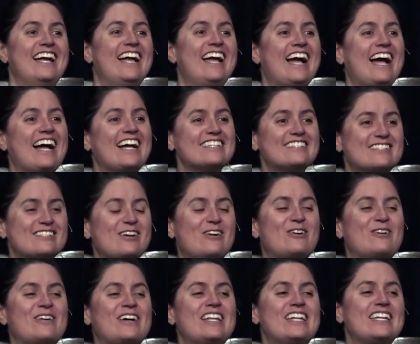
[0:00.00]
And
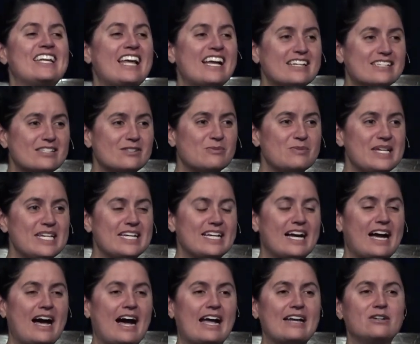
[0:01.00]
so next week,
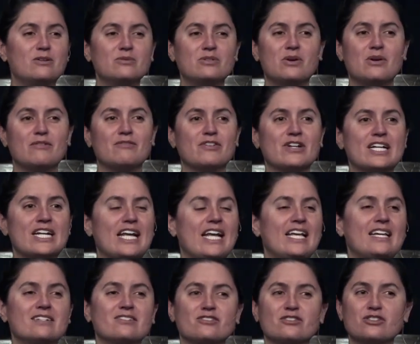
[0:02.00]
I don't know if we're going to
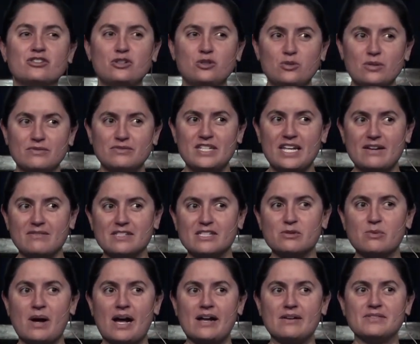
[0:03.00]
handle two of David's
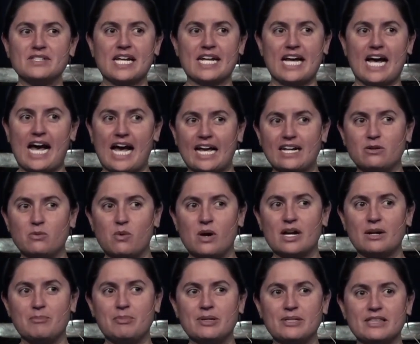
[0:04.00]
wives. I kind of want
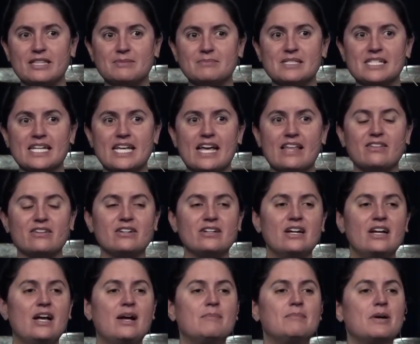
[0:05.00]
to put them together,
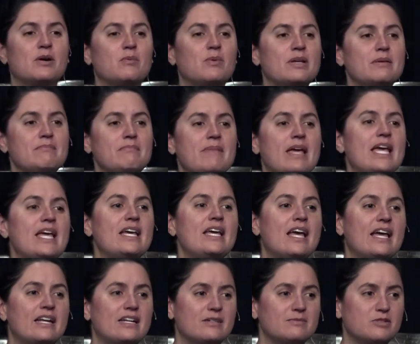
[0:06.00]
but we may
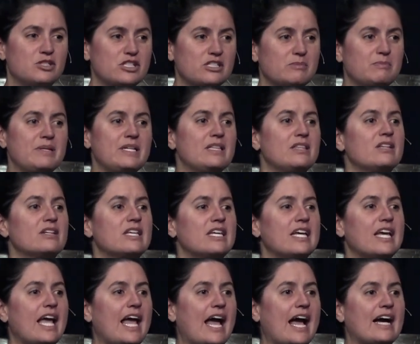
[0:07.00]
end up just be
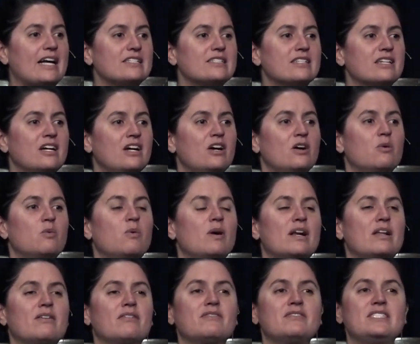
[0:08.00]
looking at
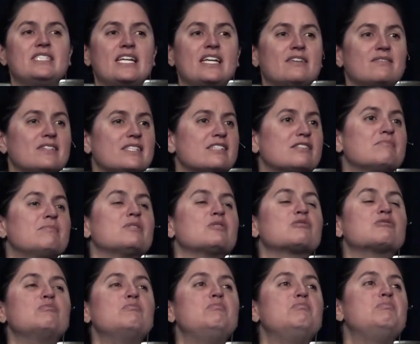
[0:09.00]
one of David's
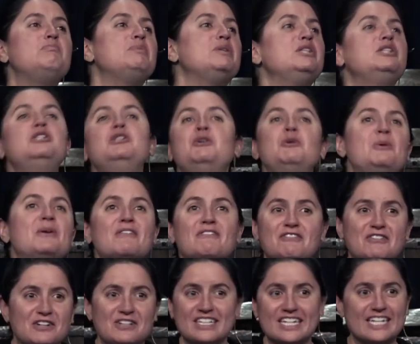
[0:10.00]
most
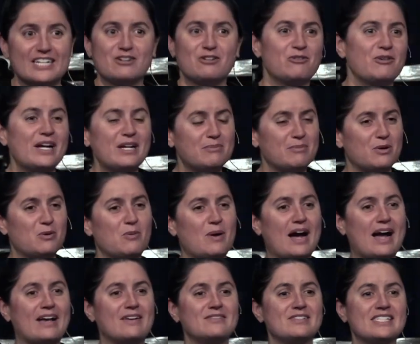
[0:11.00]
beautiful, incredible
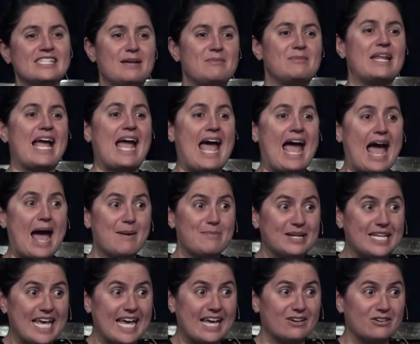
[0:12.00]
wives named
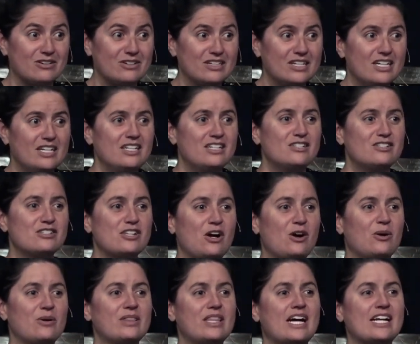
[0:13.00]
Abigail.
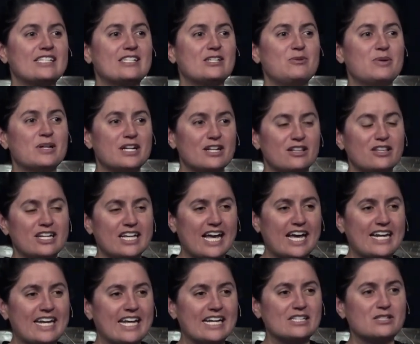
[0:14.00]
So that's who we're going to look
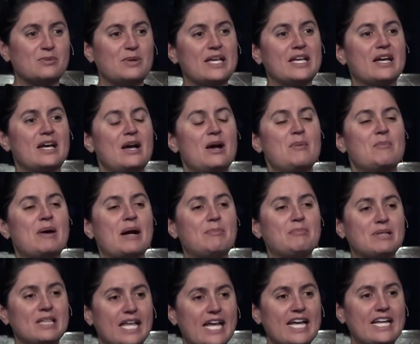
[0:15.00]
at next week. My
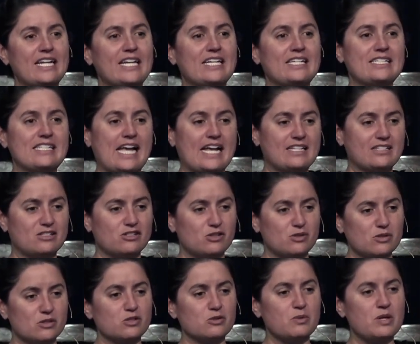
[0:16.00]
plan is as
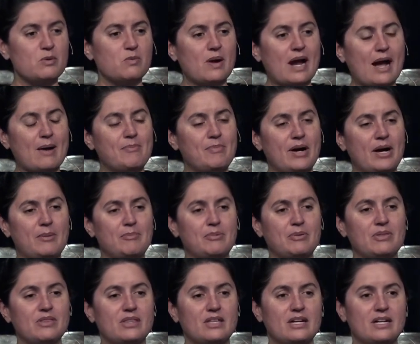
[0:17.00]
soon as we wrap up
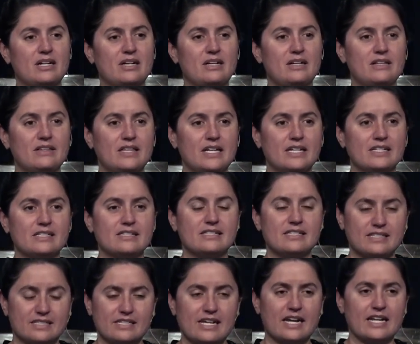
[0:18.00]
the, the
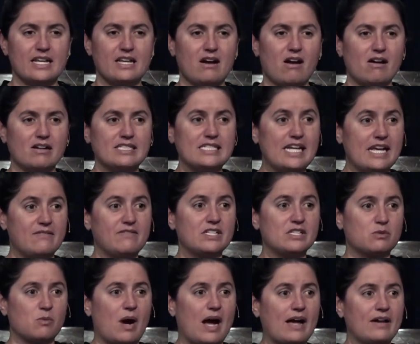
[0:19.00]
study on
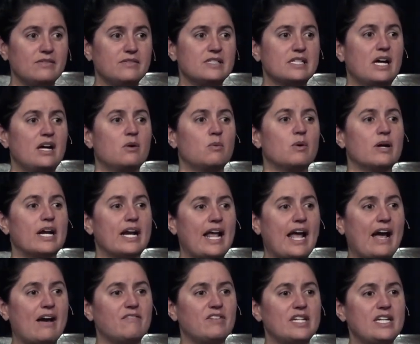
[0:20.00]
David's wives, we're going to
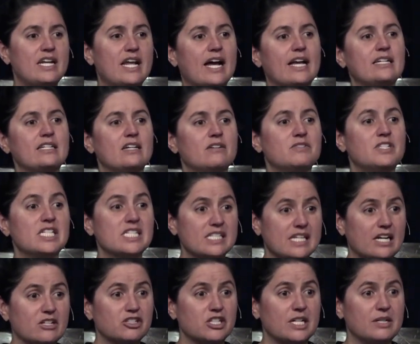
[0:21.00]
have a night of
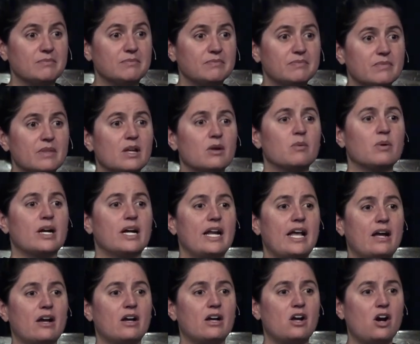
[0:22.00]
discussion. We're going
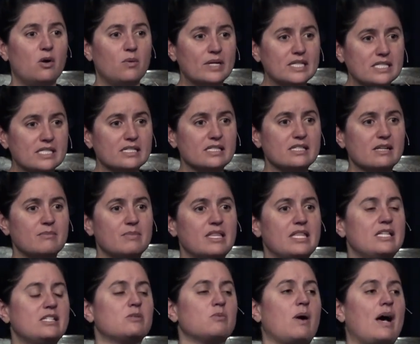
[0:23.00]
to go into some of
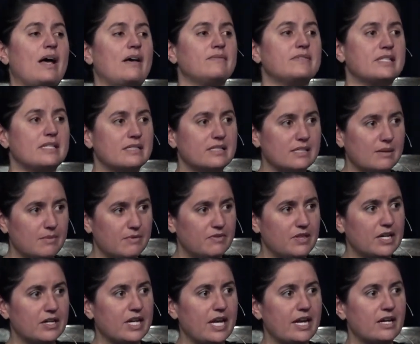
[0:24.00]
these wives and some of
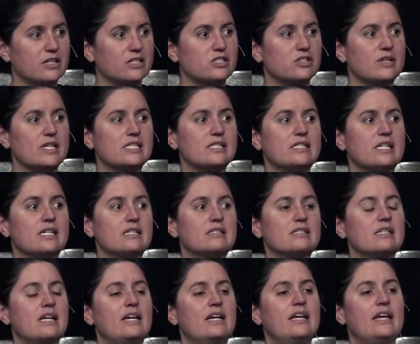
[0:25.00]
their
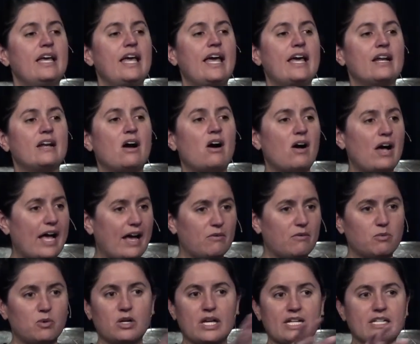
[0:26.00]
characteristics, and have,
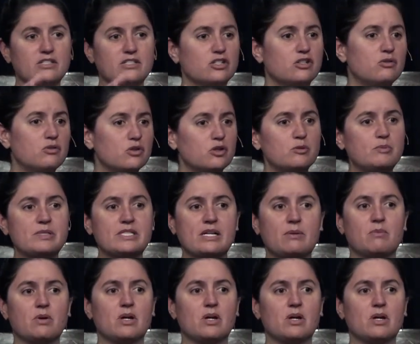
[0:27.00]
we'll get into groups and we'll